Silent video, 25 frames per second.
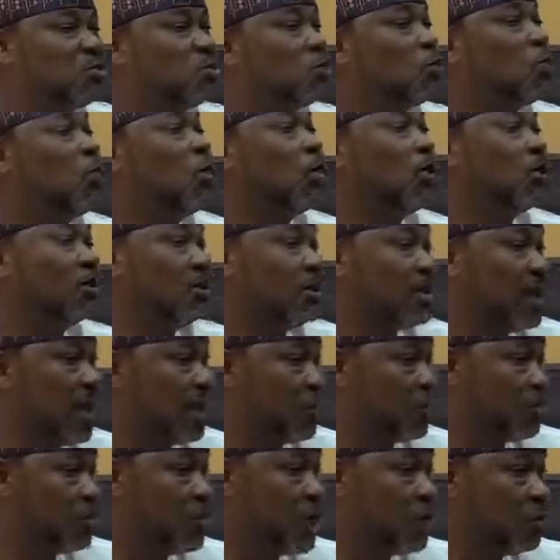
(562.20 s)
2-1,
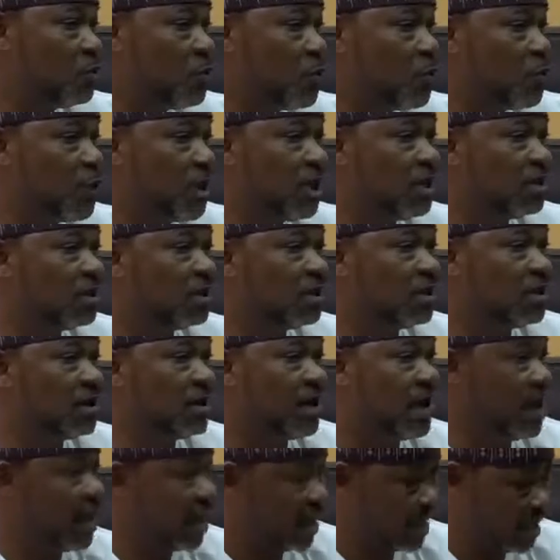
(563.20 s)
Nigeria will win.
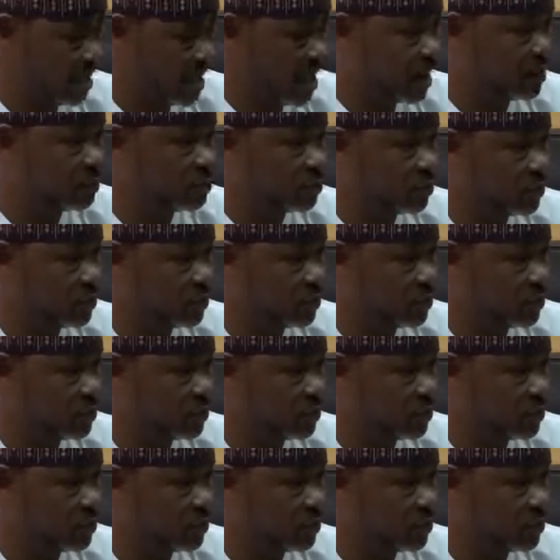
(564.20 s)
And that